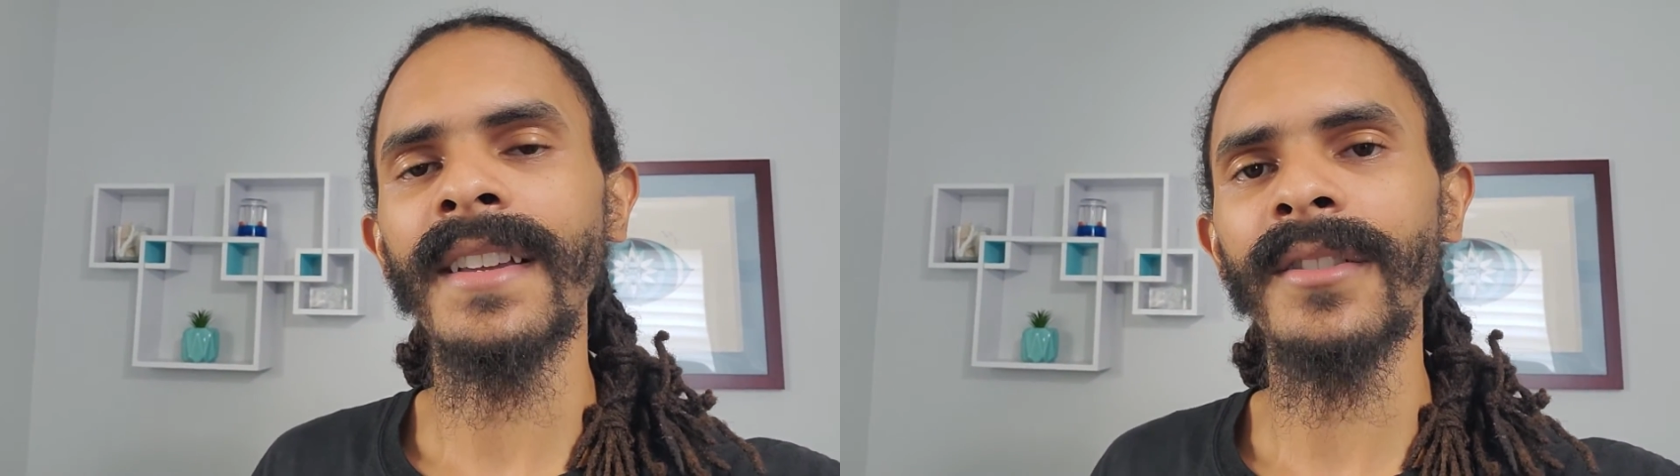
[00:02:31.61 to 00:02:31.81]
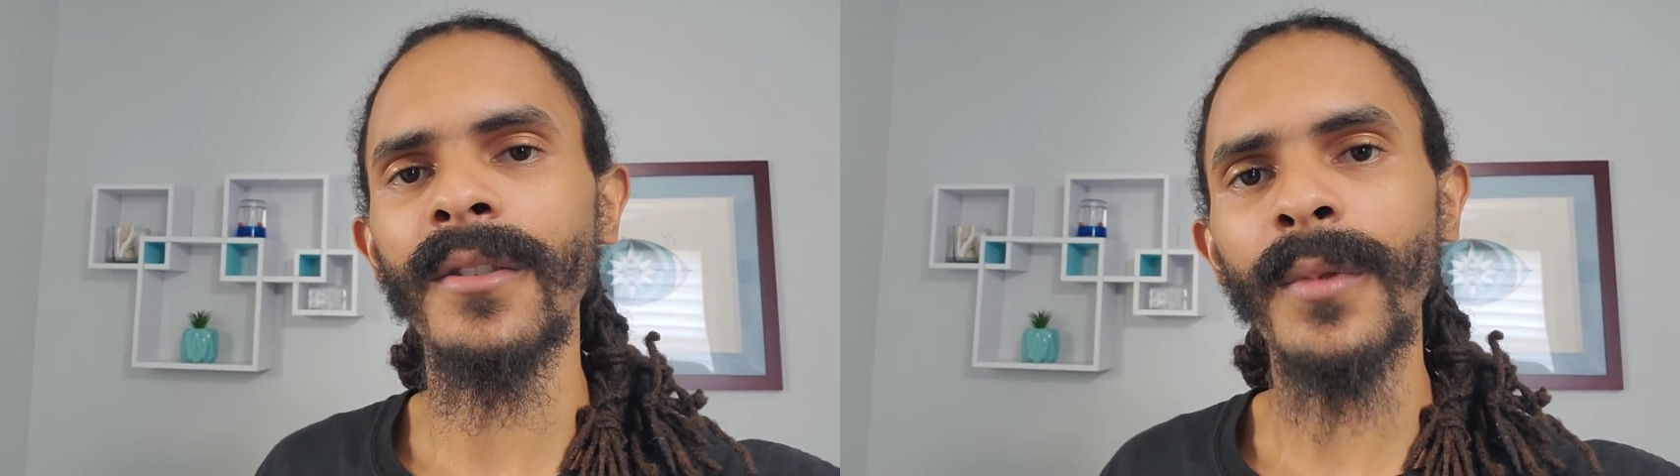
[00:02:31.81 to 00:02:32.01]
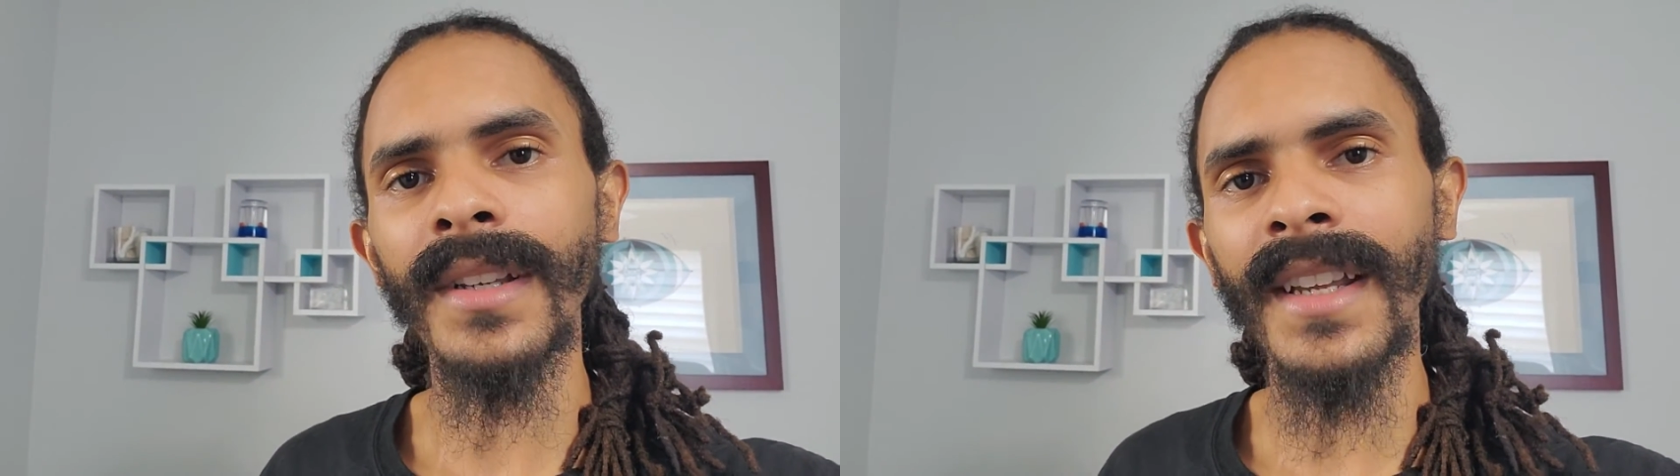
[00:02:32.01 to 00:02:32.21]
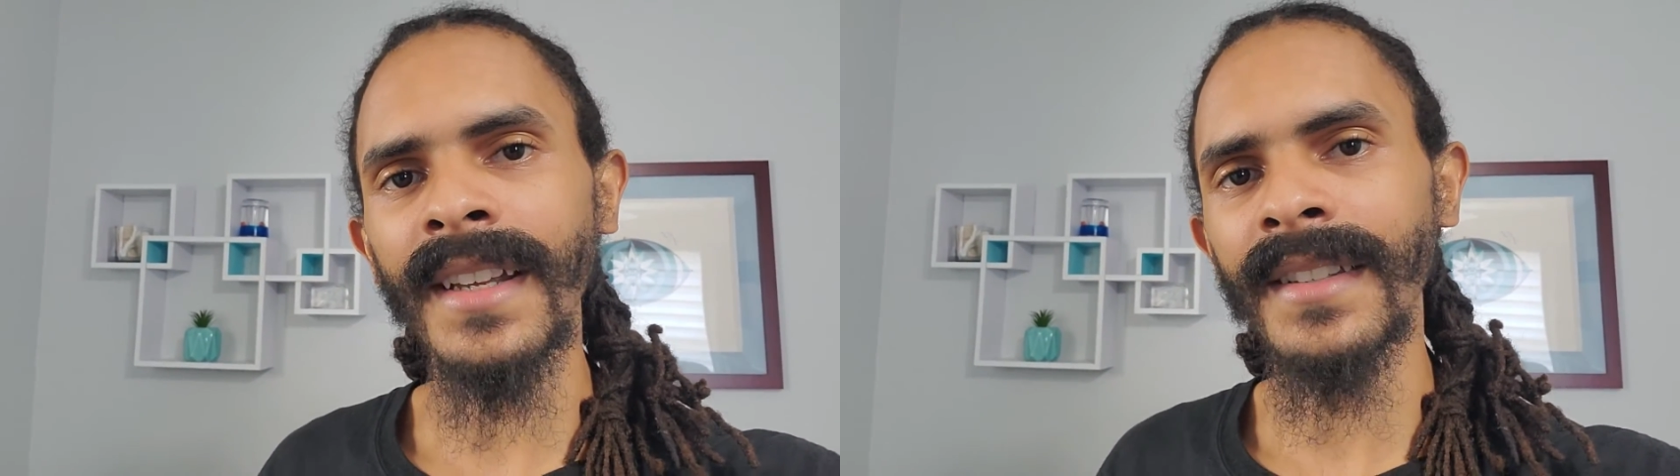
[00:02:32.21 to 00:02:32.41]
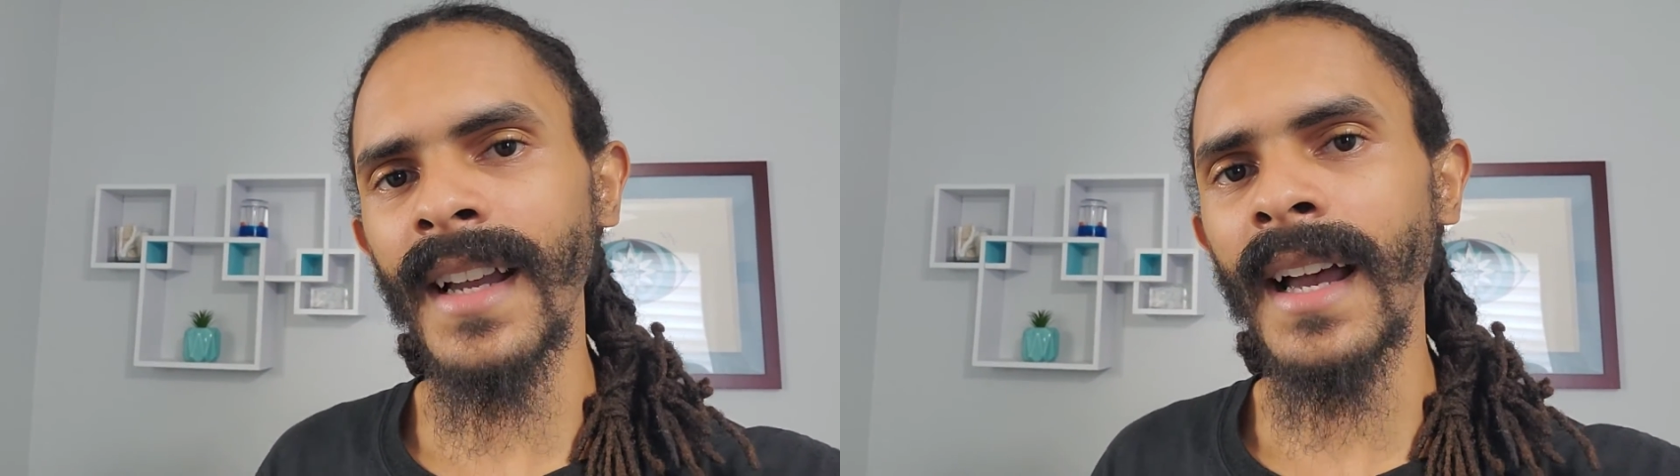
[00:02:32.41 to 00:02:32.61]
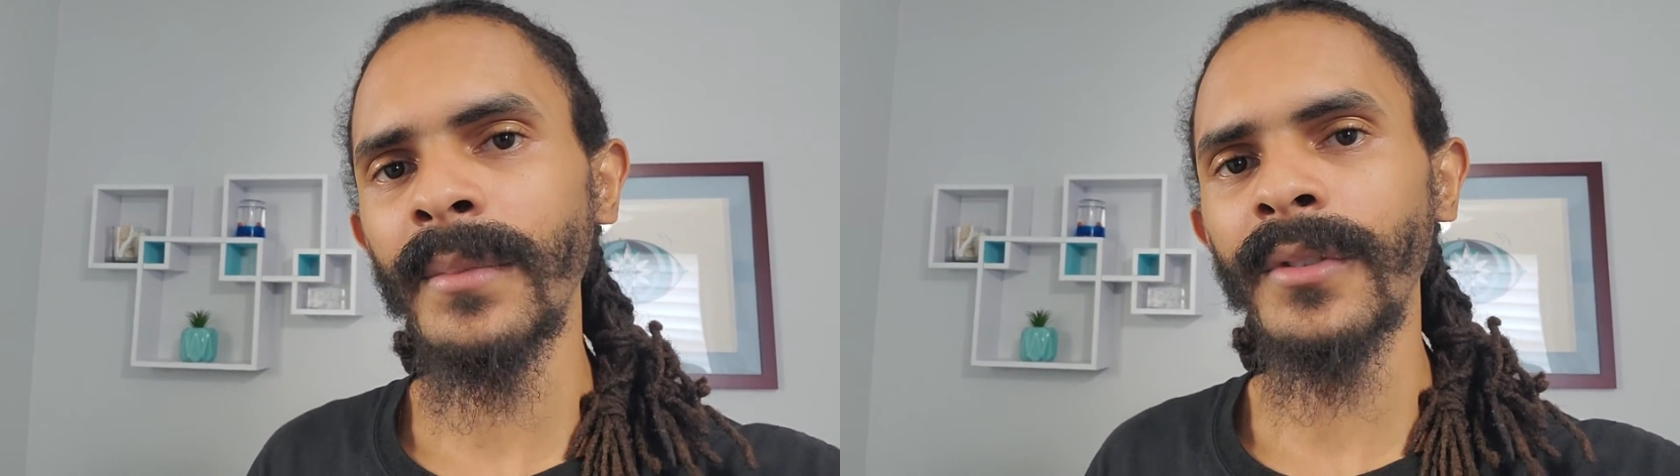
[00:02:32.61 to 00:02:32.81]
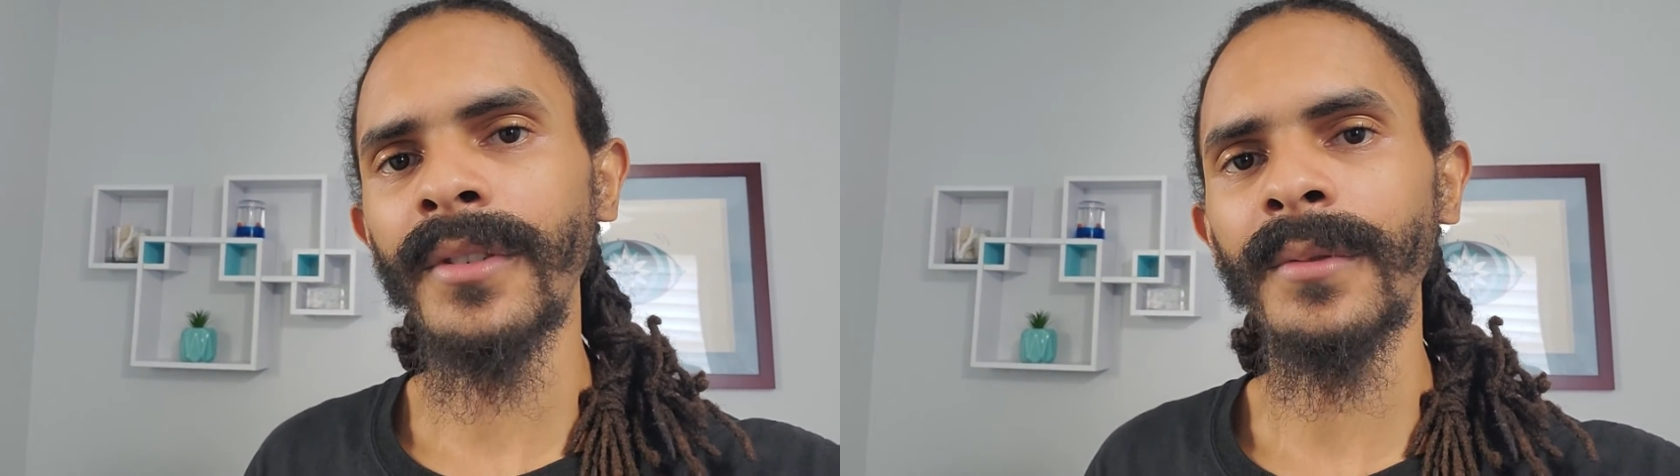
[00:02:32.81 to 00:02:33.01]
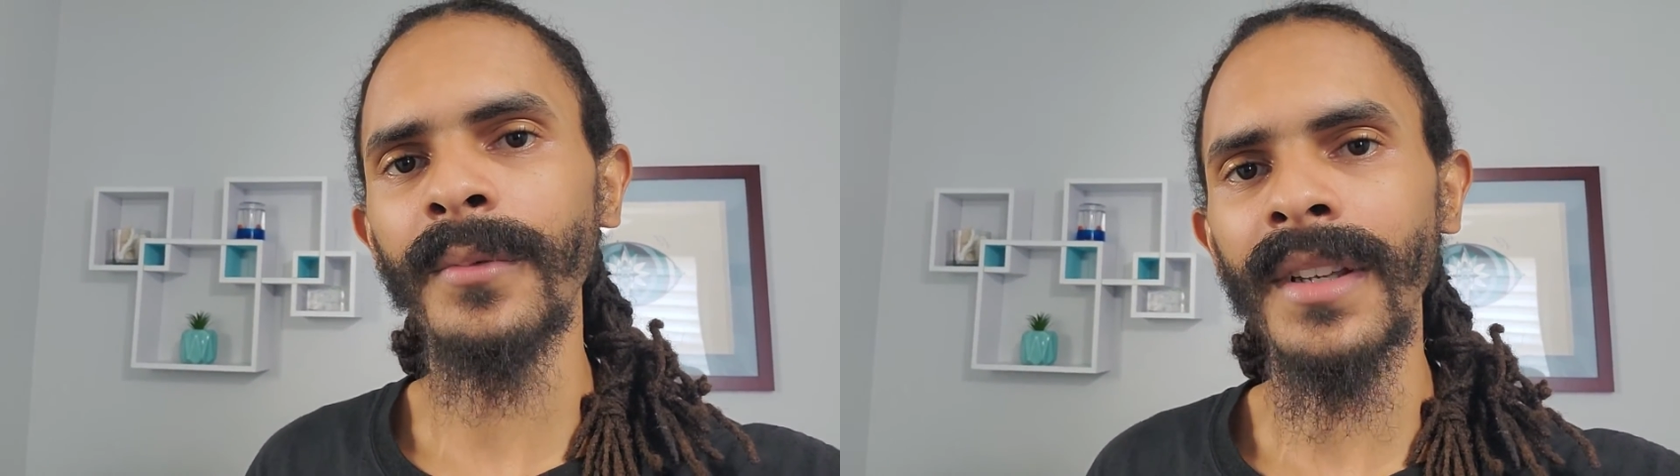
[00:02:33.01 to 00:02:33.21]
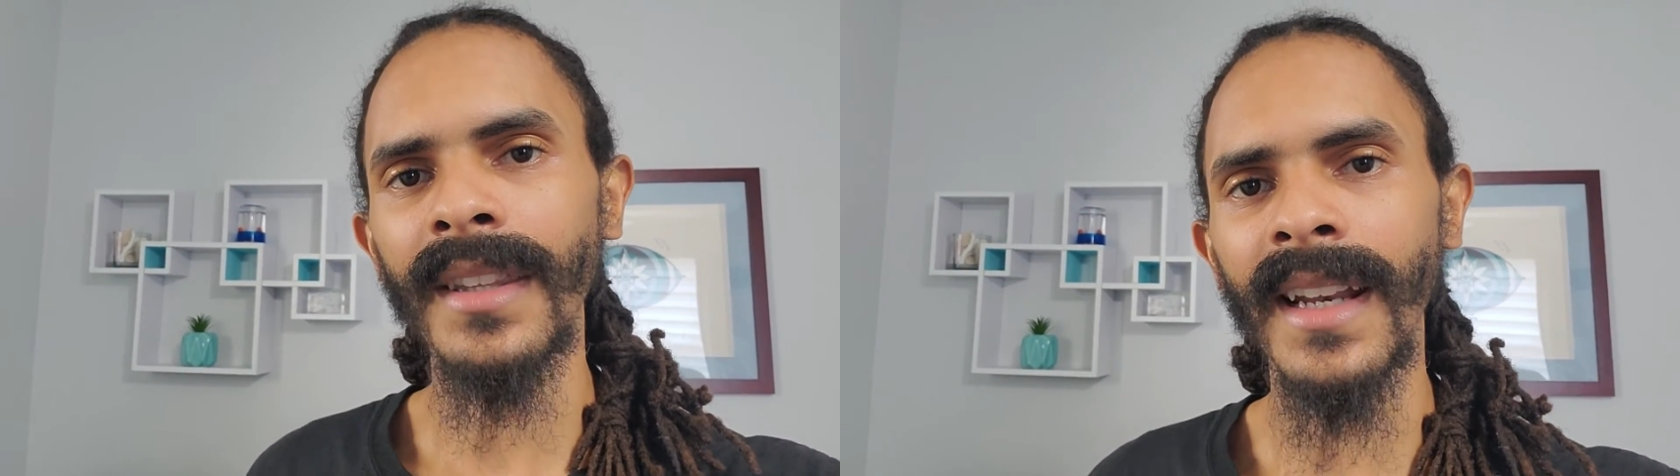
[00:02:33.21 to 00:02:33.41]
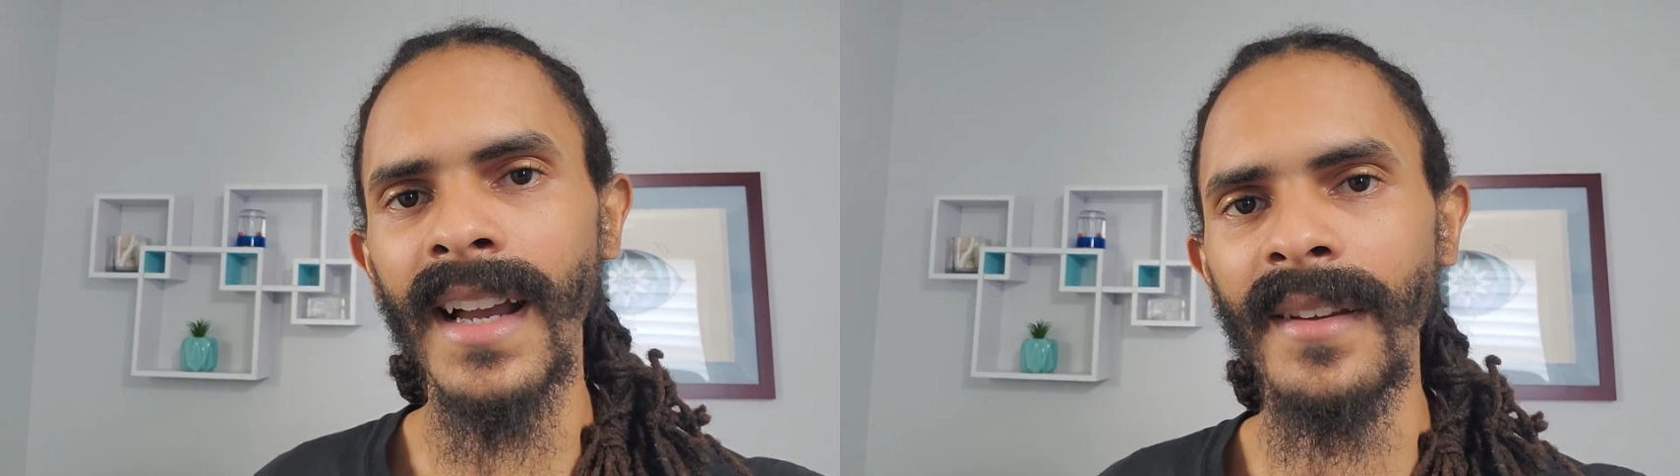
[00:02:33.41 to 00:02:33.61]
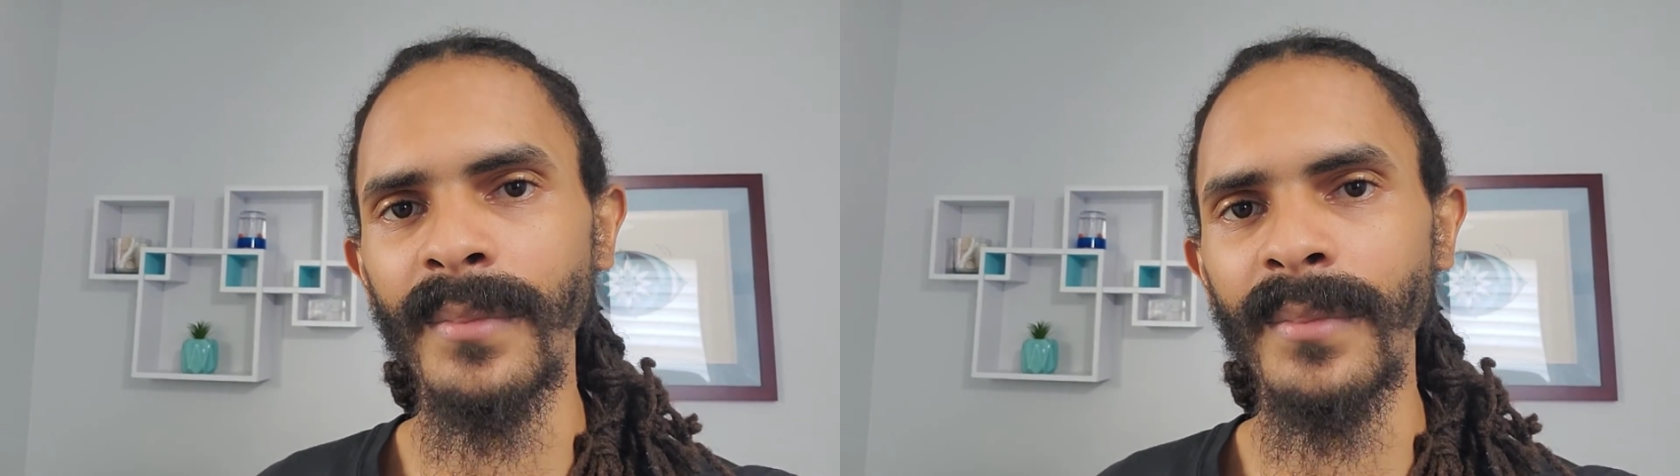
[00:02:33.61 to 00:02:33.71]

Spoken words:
so what day and time during the week that I